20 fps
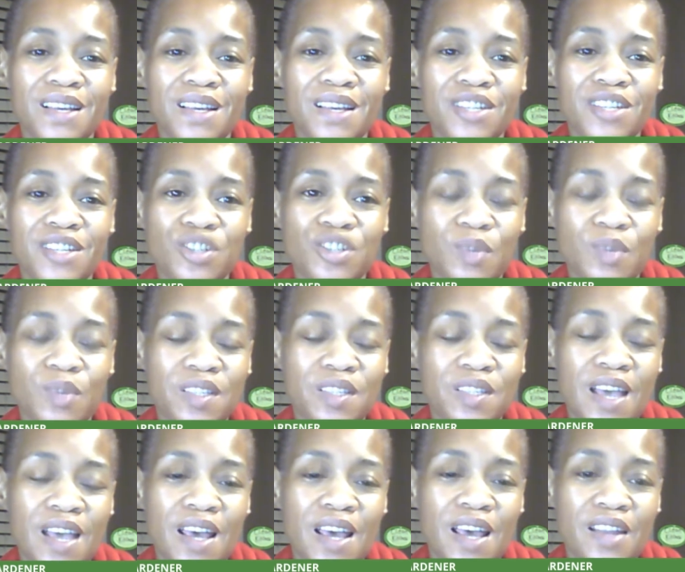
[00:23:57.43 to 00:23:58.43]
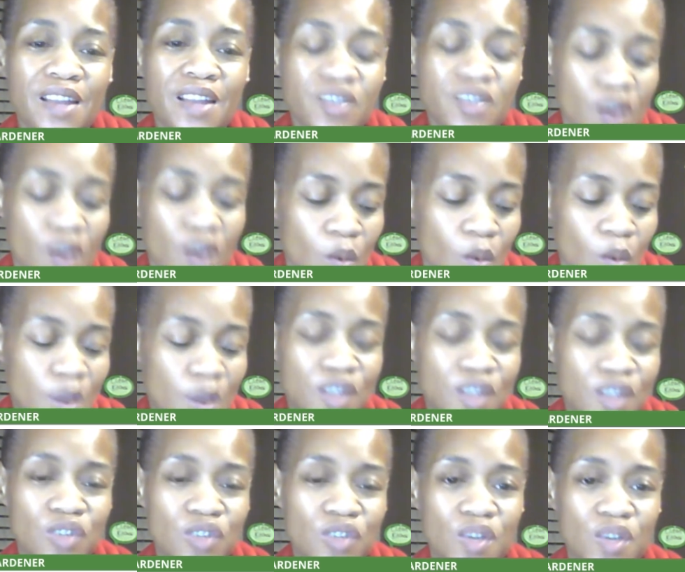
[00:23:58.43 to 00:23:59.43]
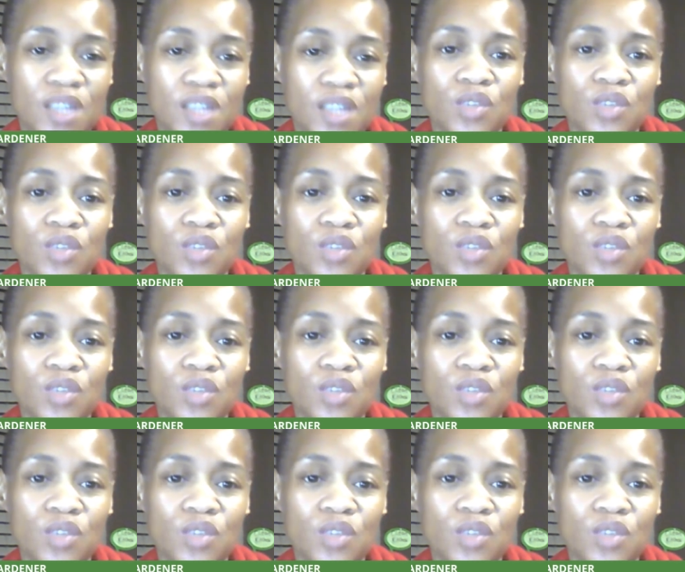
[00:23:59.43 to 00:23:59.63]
she was saying, when do you get